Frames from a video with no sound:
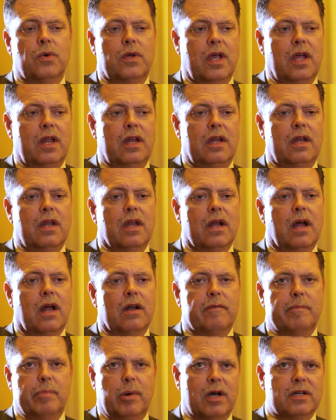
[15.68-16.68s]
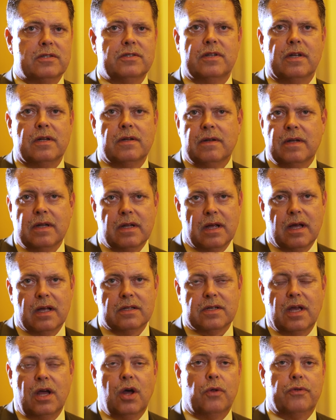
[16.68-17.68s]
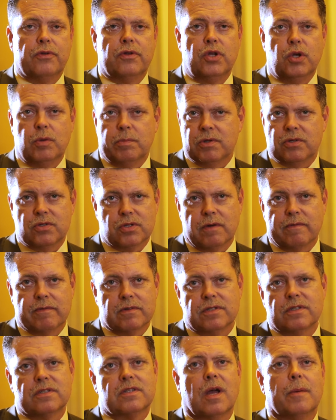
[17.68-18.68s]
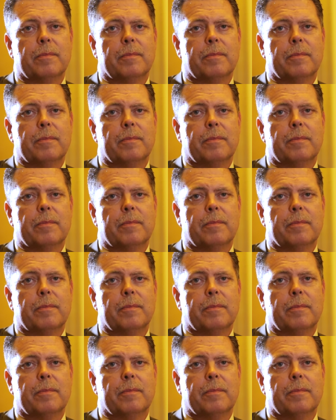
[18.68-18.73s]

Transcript: located out of Boston. It's a health and human services